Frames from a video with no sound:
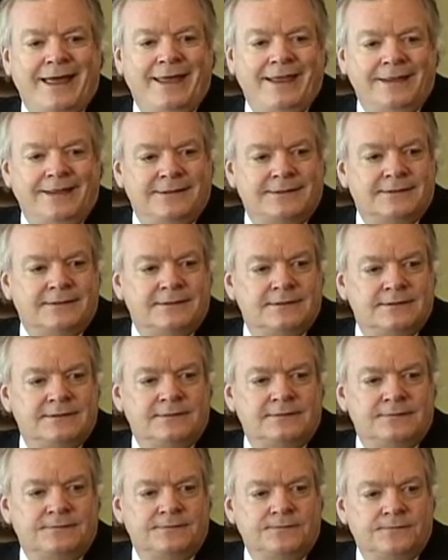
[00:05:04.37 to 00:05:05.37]
8.
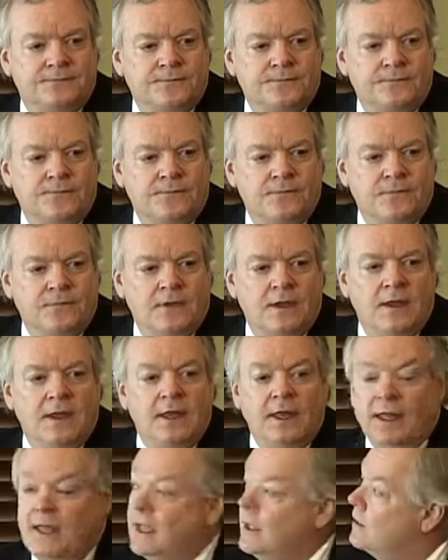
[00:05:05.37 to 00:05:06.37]

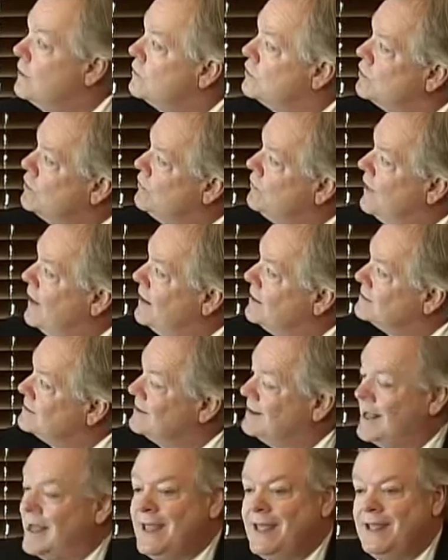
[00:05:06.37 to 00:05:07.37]
In
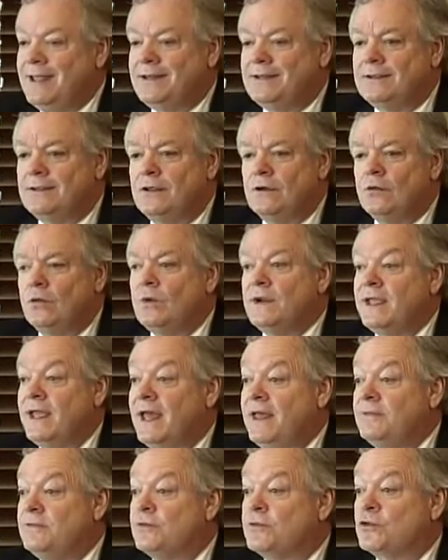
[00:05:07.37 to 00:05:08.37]
2008, we
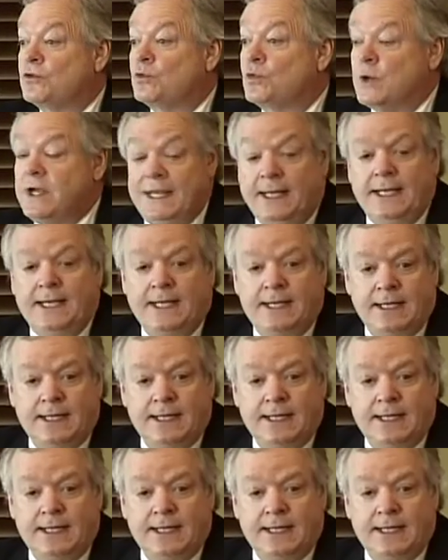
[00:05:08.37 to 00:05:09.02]
had 3.